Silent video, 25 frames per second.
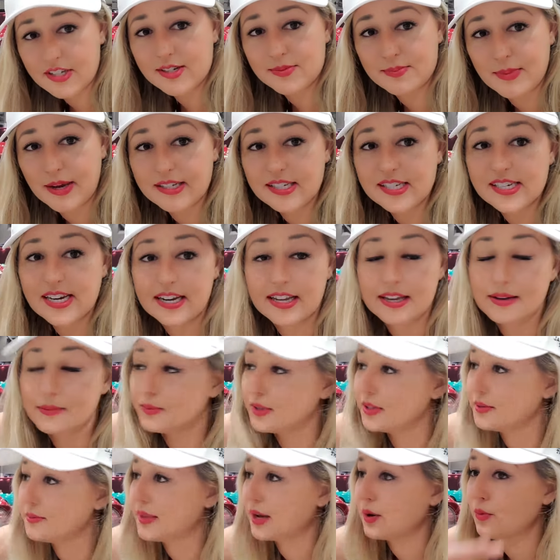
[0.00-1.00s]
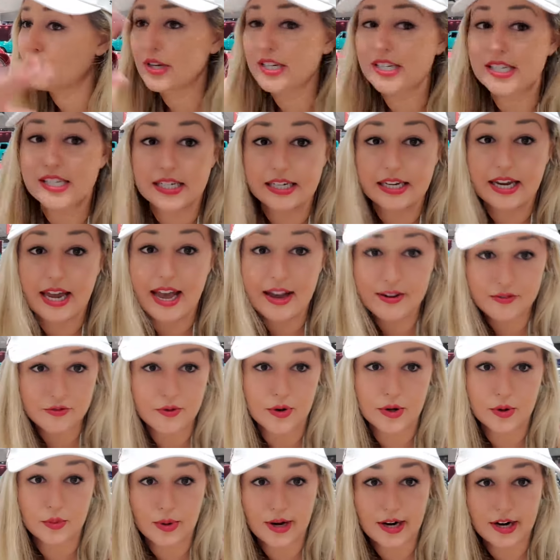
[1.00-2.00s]
Mustang emblem that we see
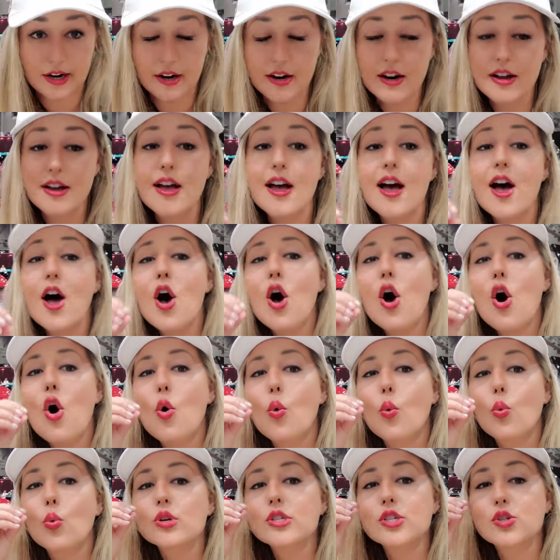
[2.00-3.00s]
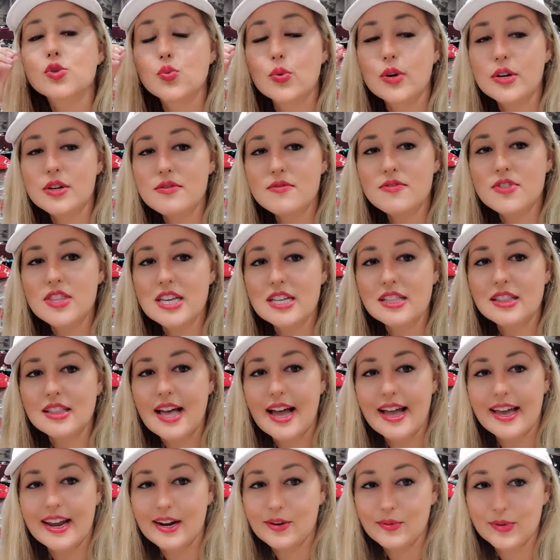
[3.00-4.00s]
everywhere, was one of the,
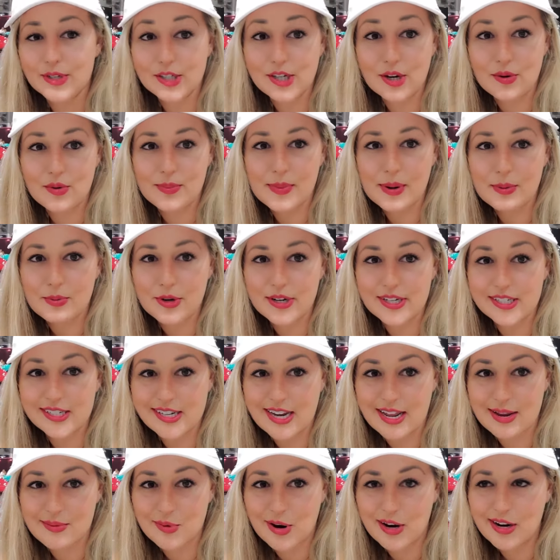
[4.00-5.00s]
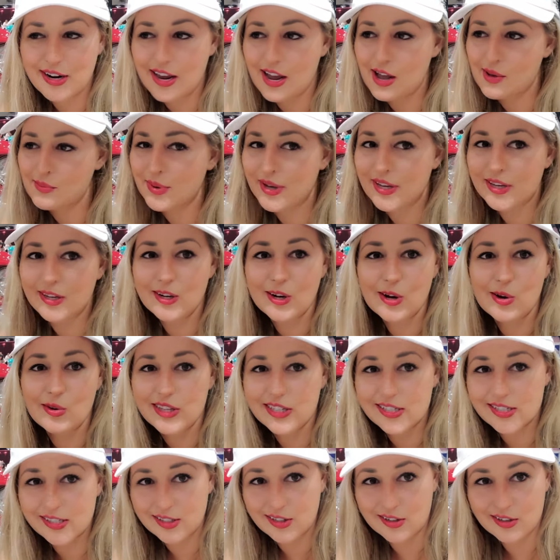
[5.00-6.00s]
and I wish I remembered his name right now, but you know,
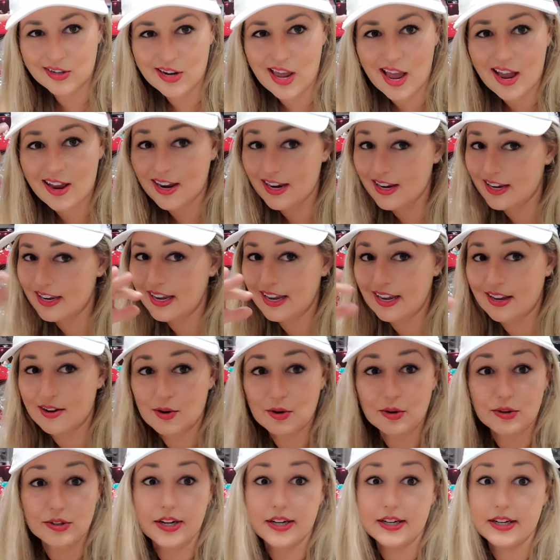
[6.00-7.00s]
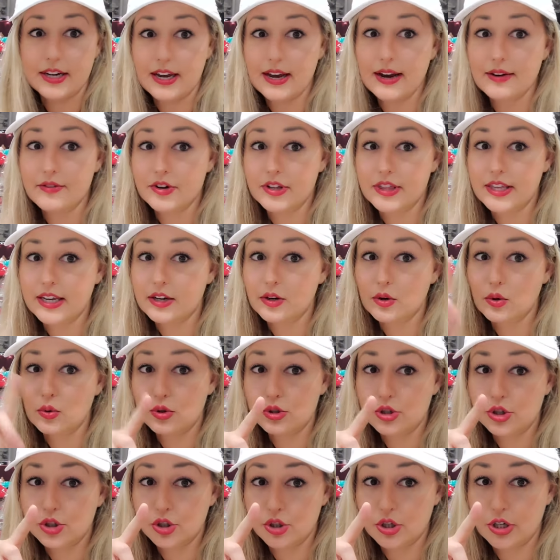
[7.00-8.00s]
this little noggin can't hold on to everything,
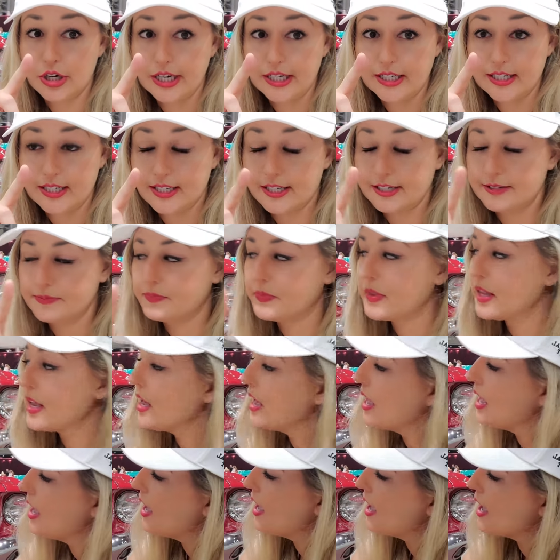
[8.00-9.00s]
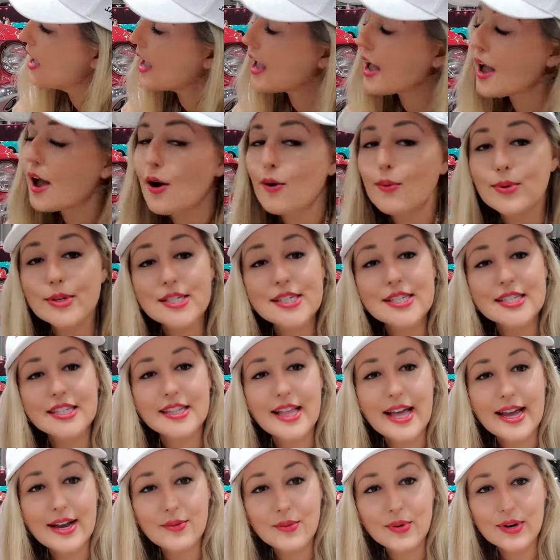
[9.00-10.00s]
nor should it. Was
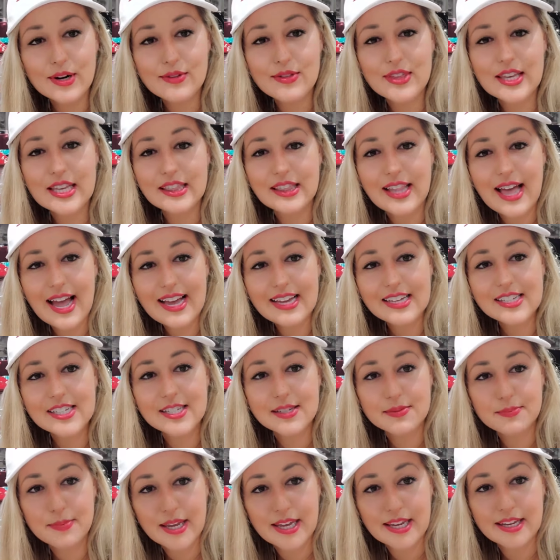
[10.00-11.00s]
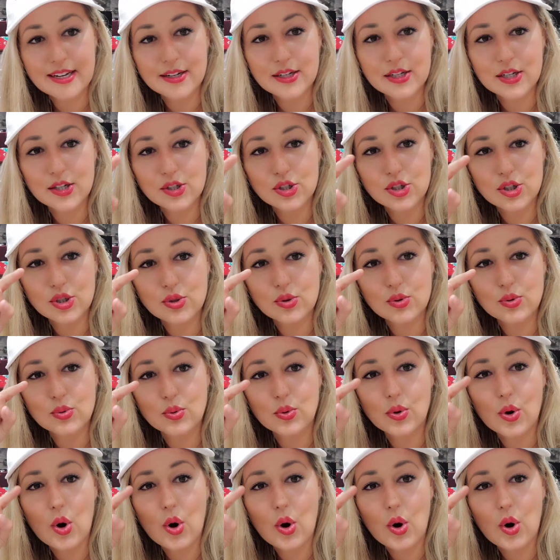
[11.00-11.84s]
one of the last men to